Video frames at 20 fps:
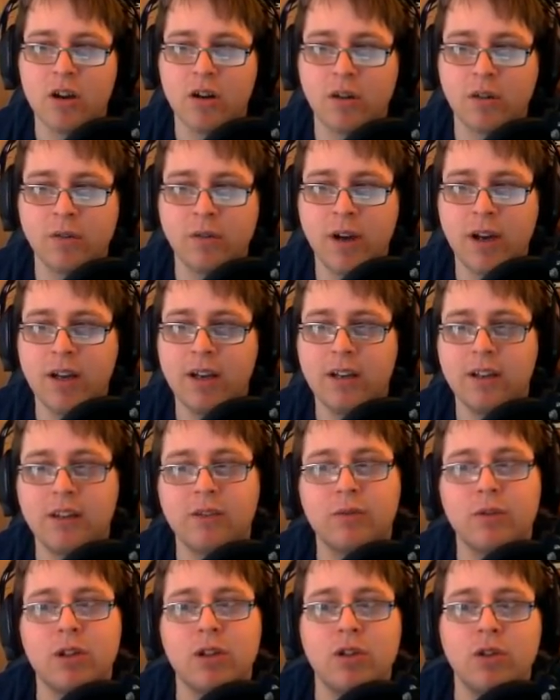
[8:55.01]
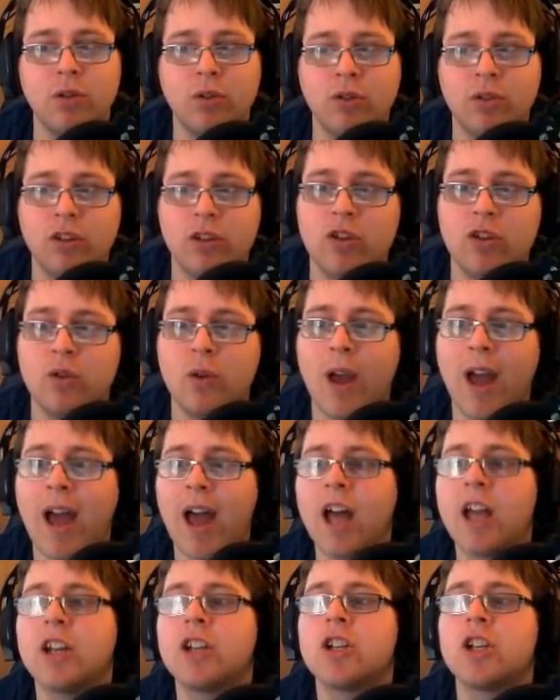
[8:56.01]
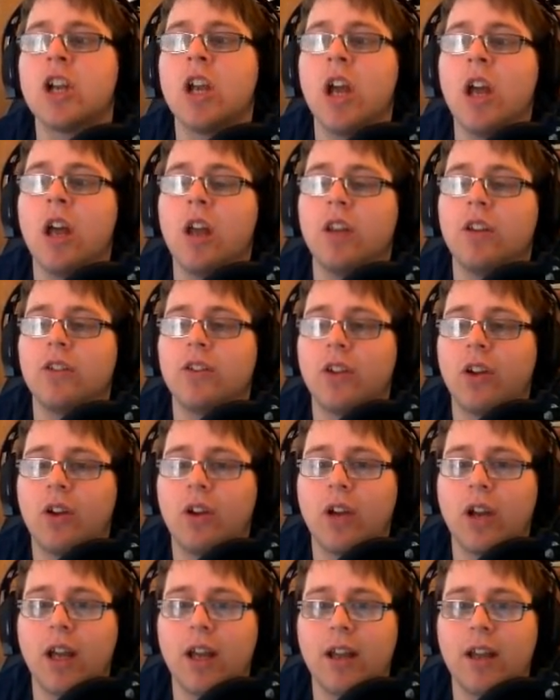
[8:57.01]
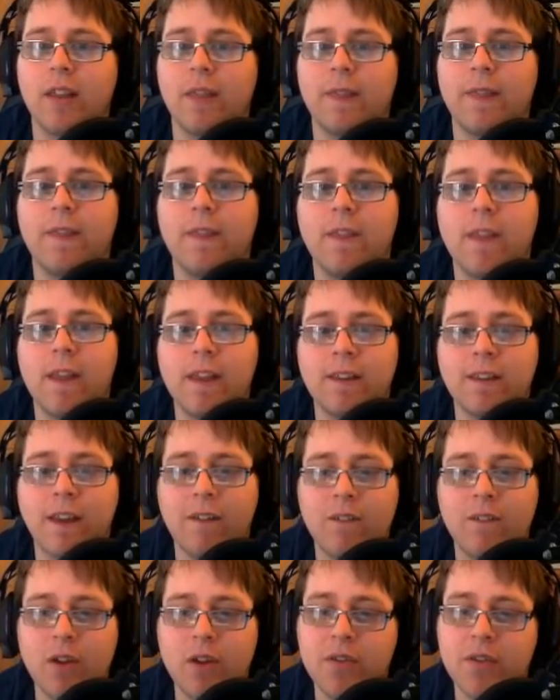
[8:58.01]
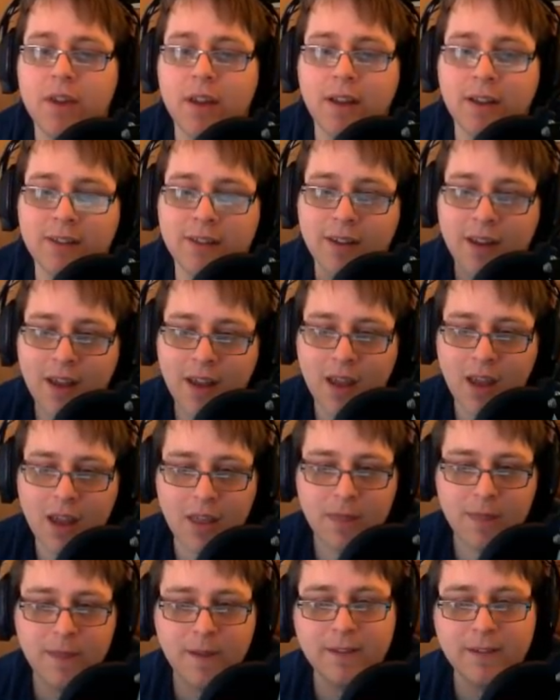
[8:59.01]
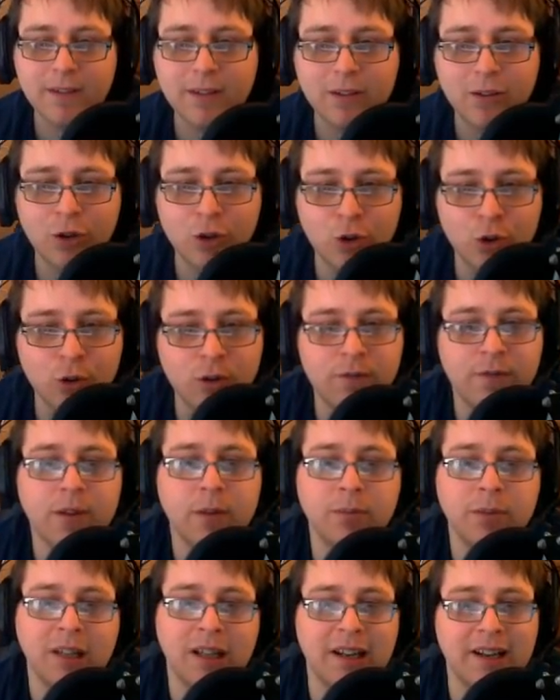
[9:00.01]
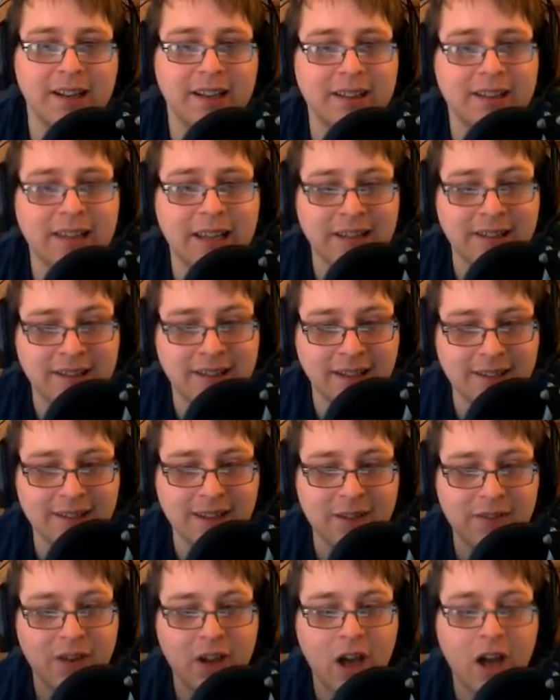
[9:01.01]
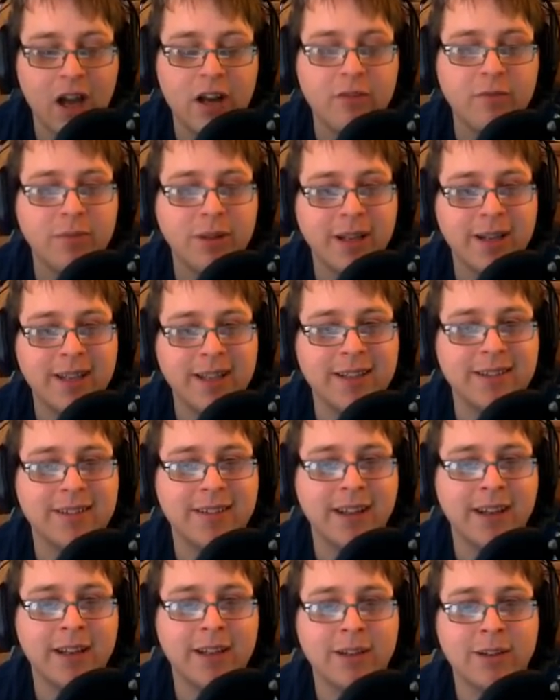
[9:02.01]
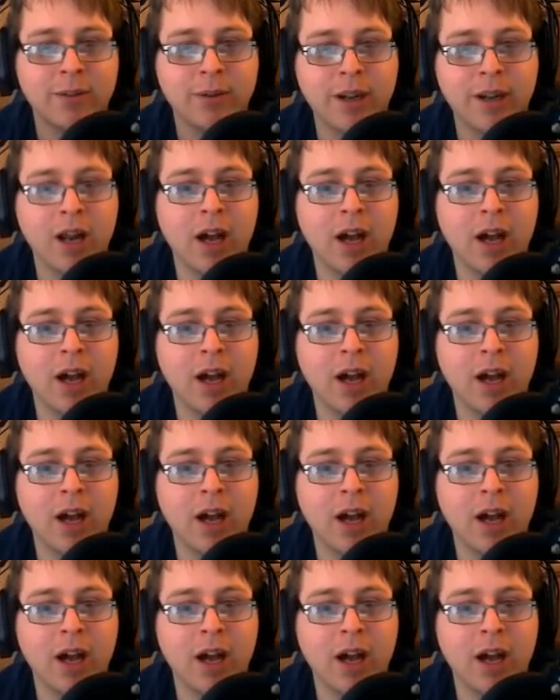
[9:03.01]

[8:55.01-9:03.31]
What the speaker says: Rend is reduced to ash. So, there's a few things. This could fit blood. It does have a kind of bloody aesthetic to it.